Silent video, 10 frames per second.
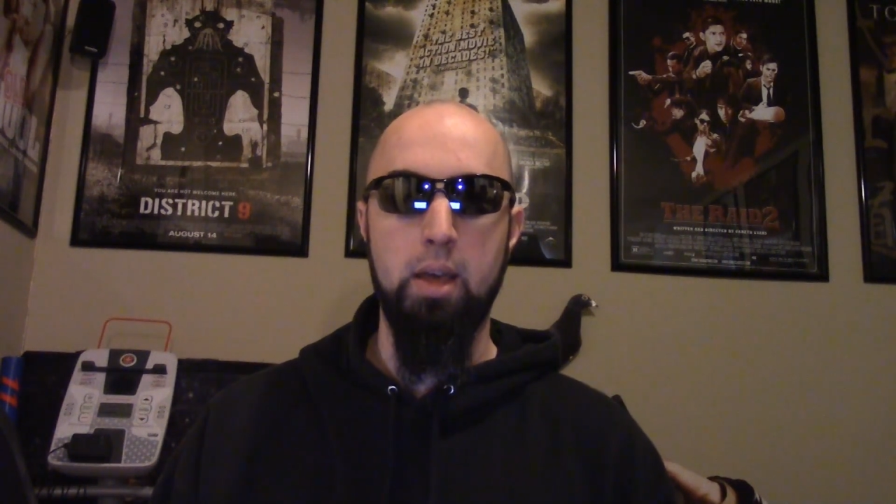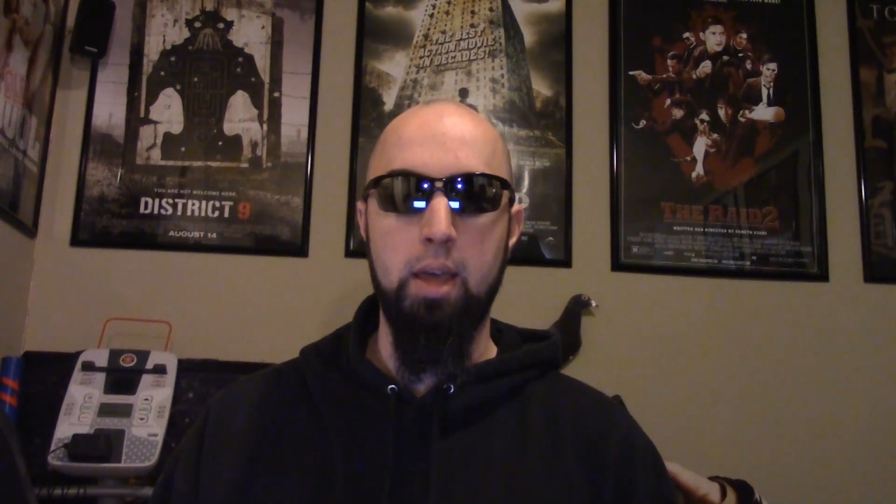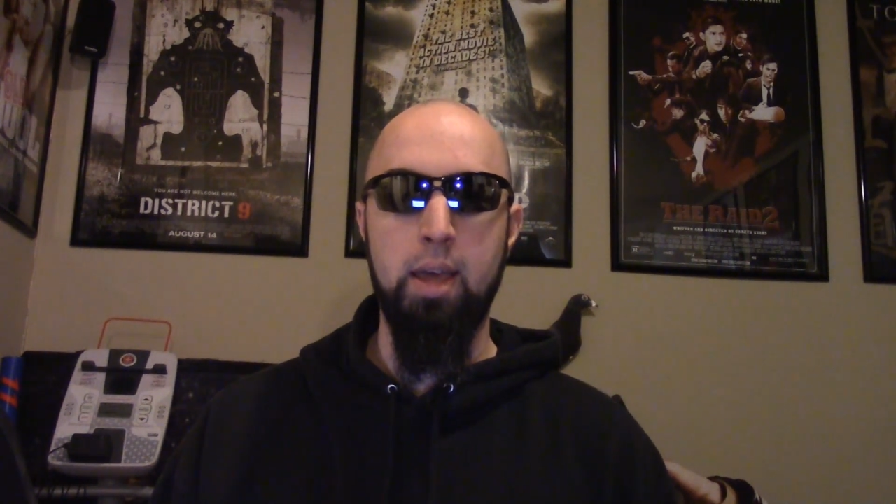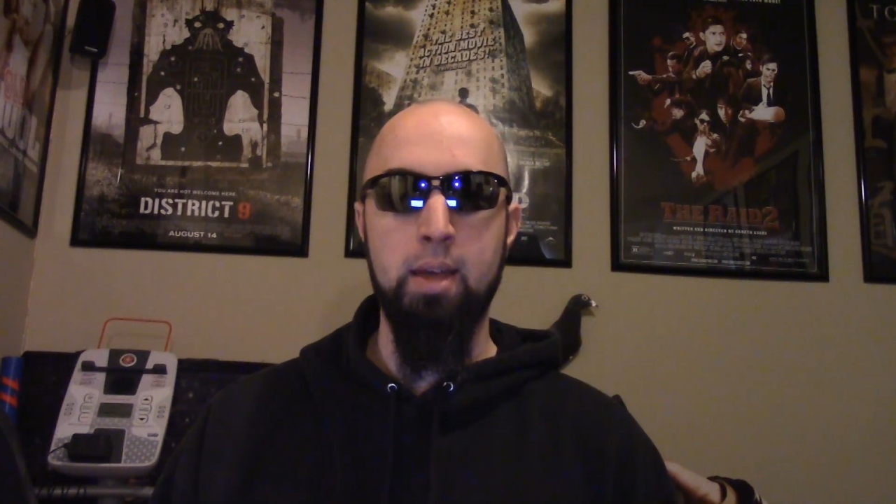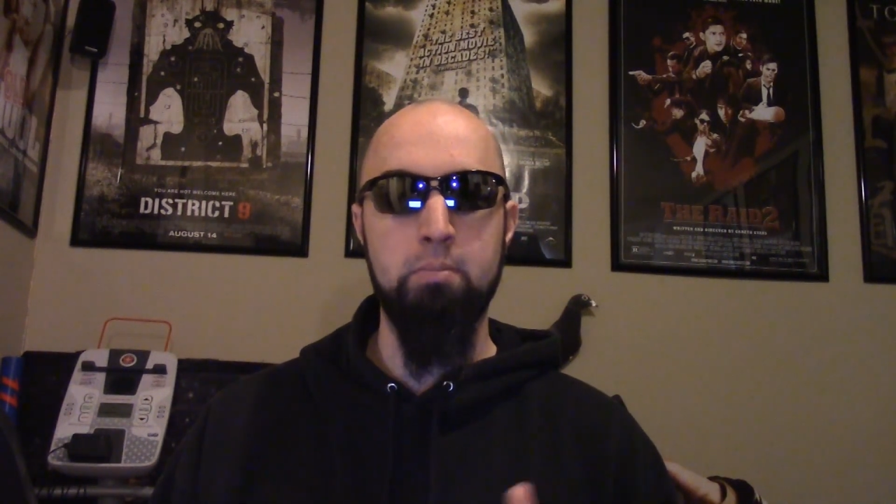
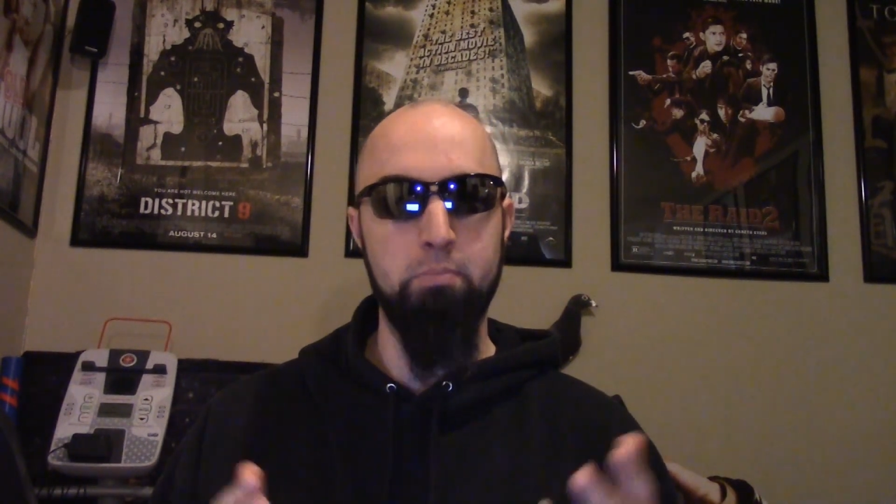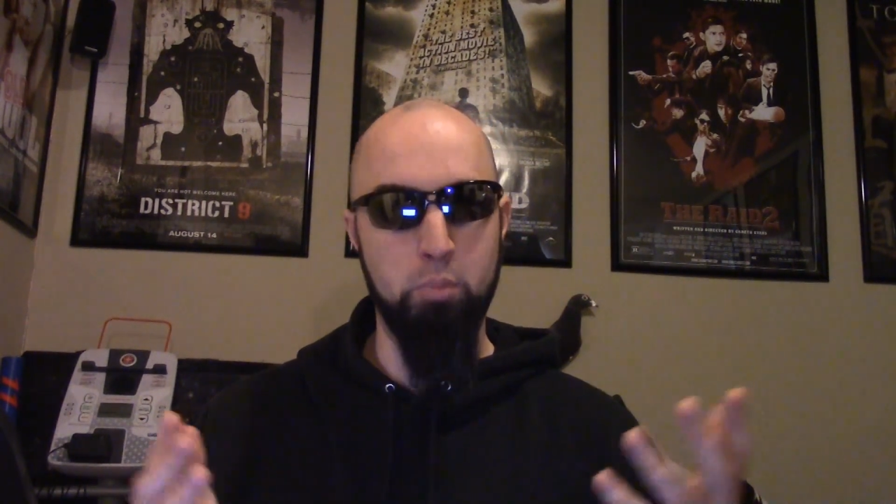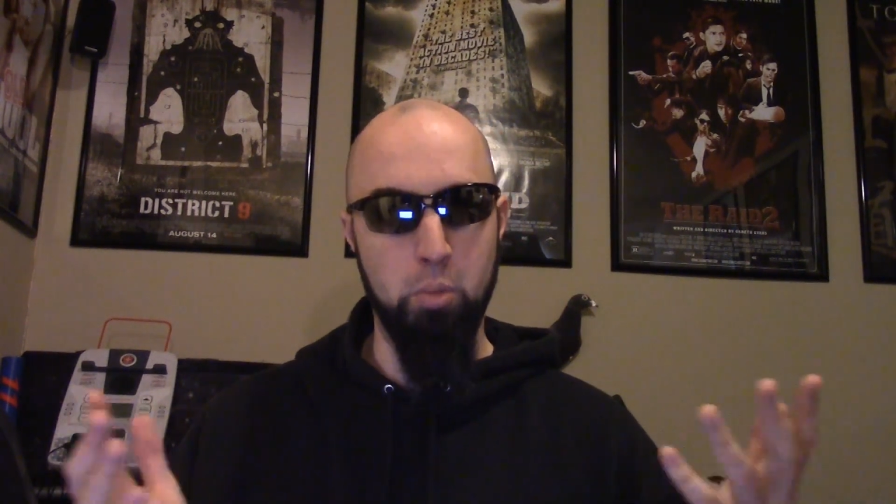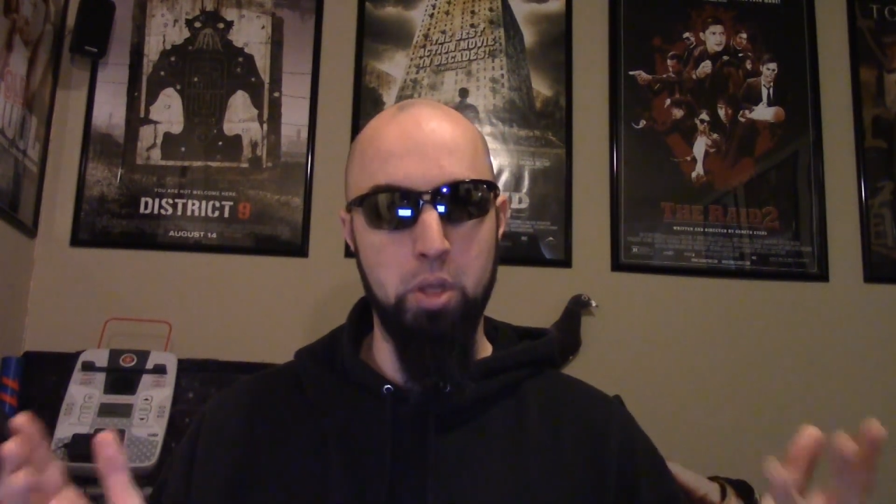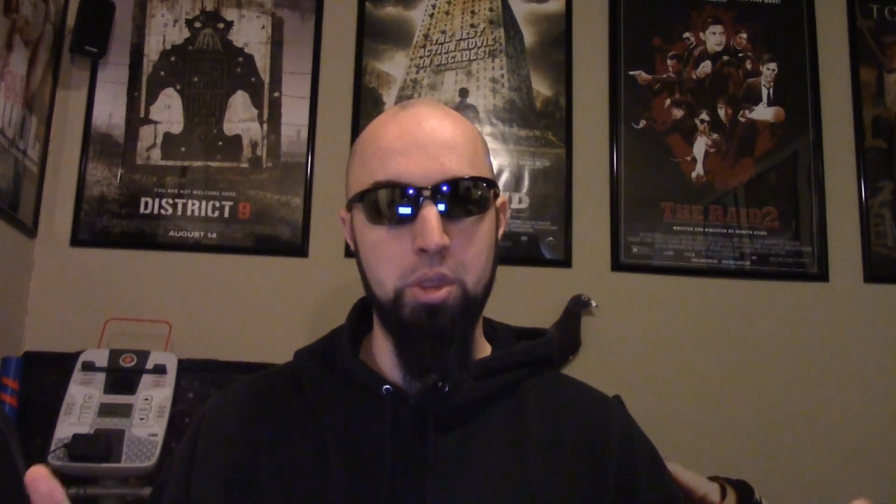and
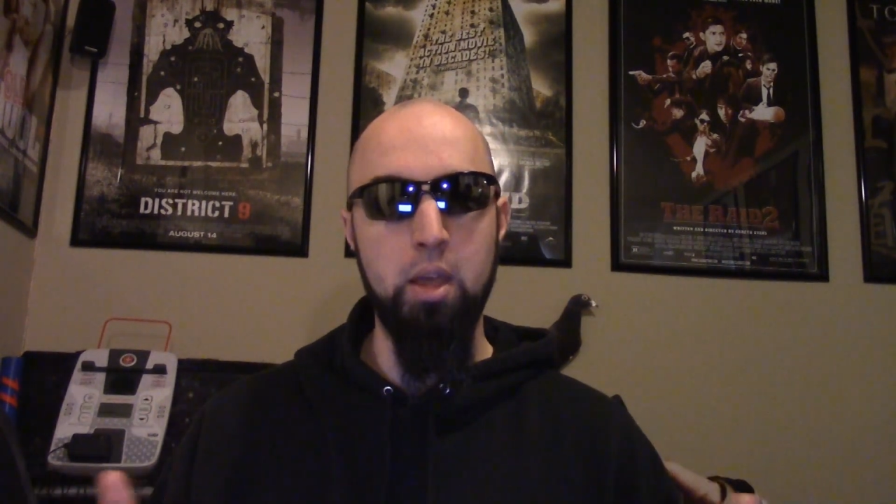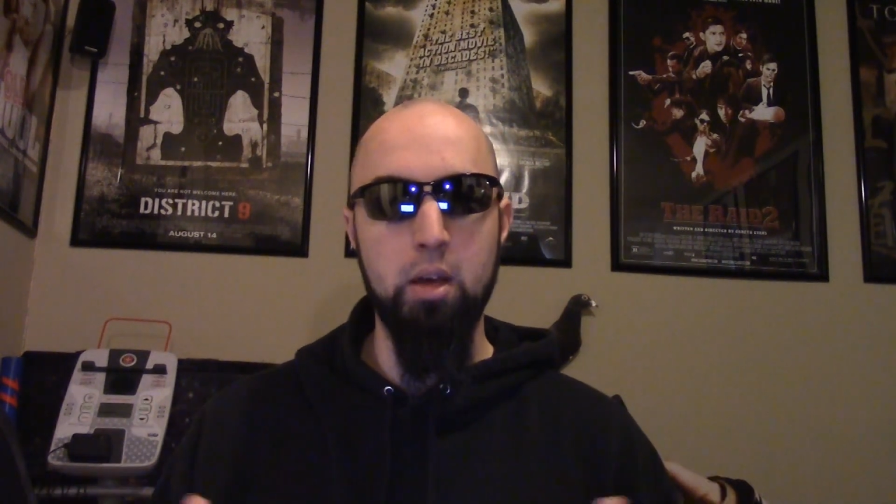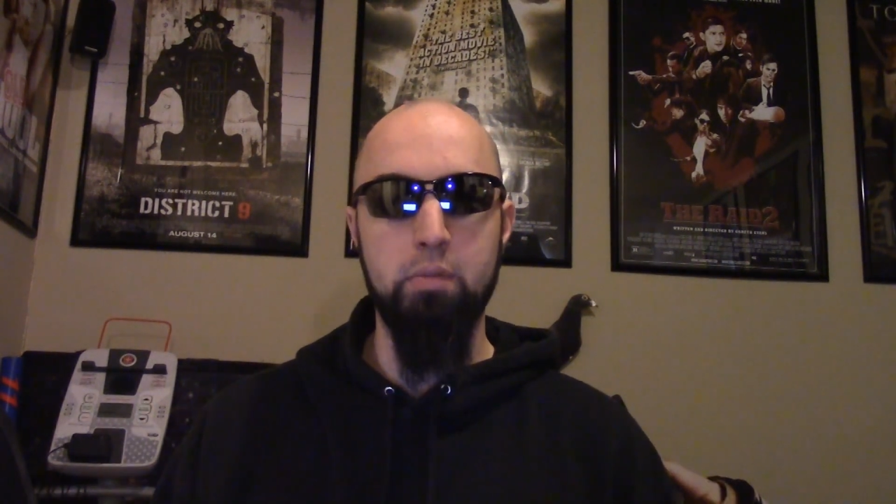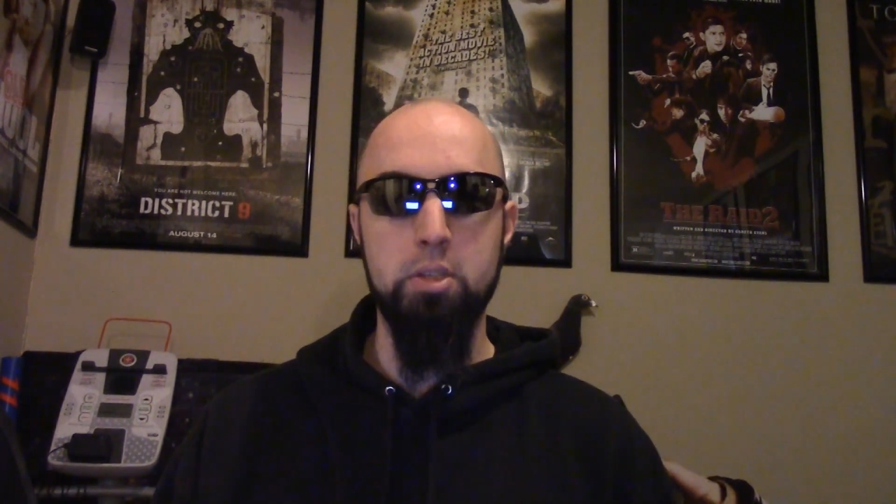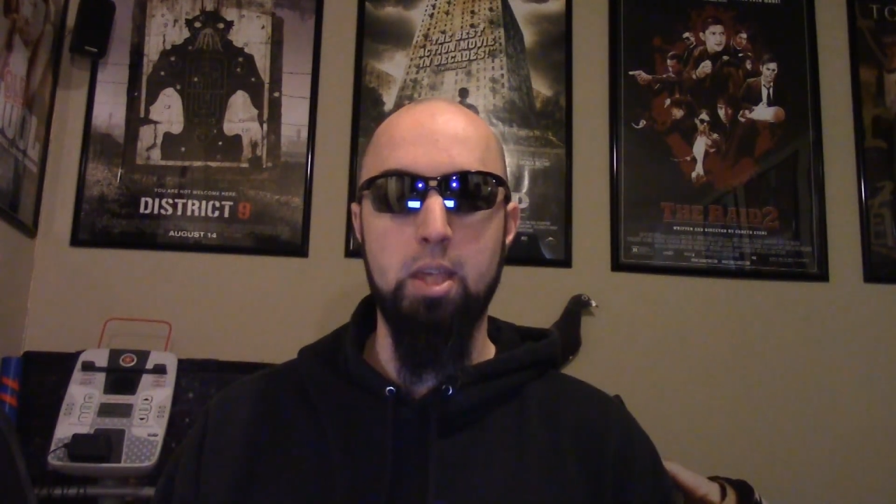what we think
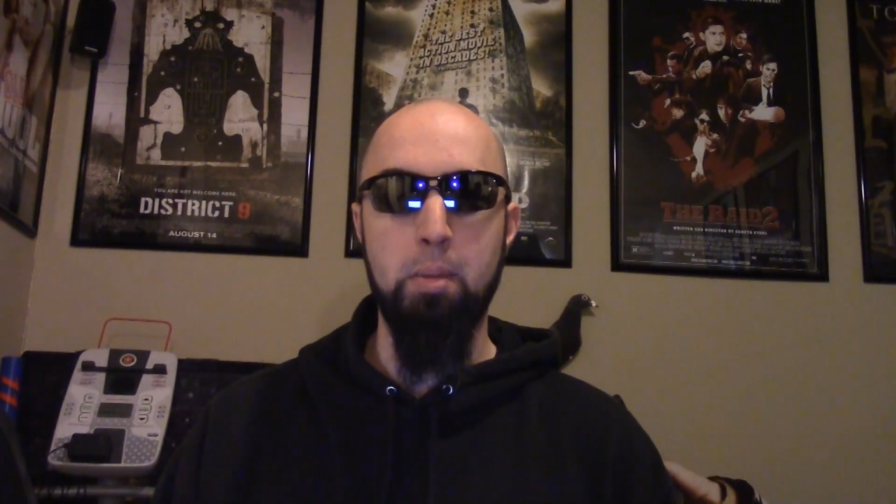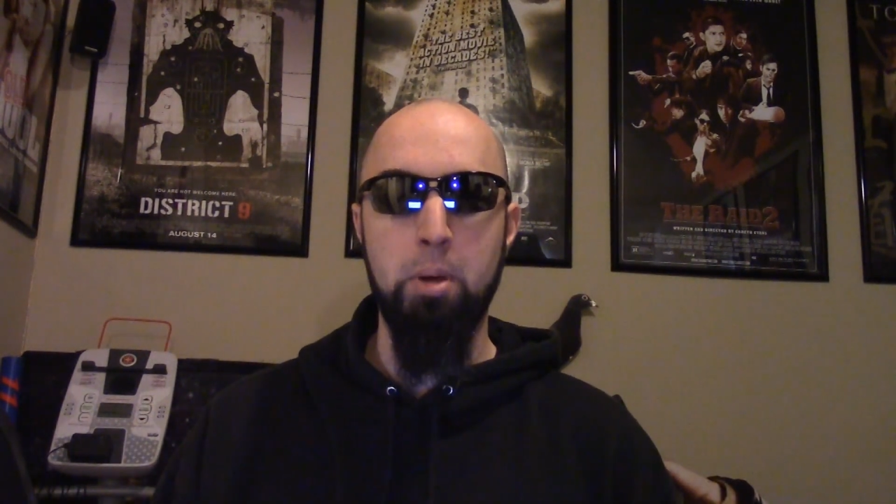of as the